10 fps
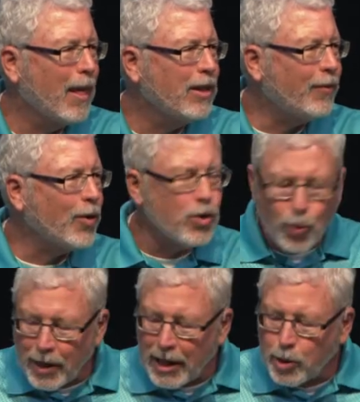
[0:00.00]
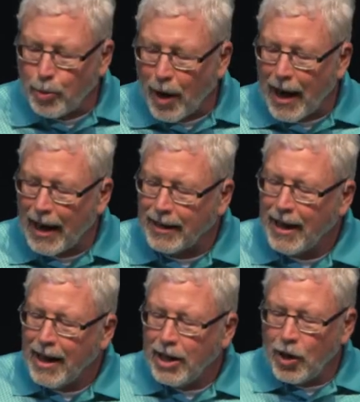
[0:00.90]
The first one is pride.
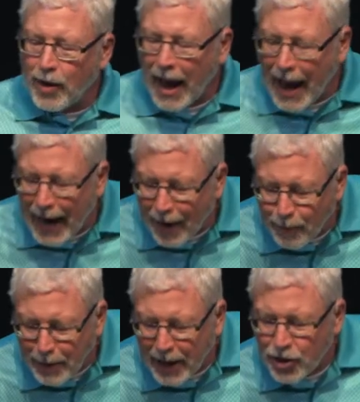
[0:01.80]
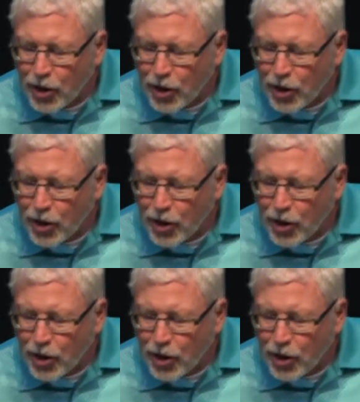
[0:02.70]
You don't have because you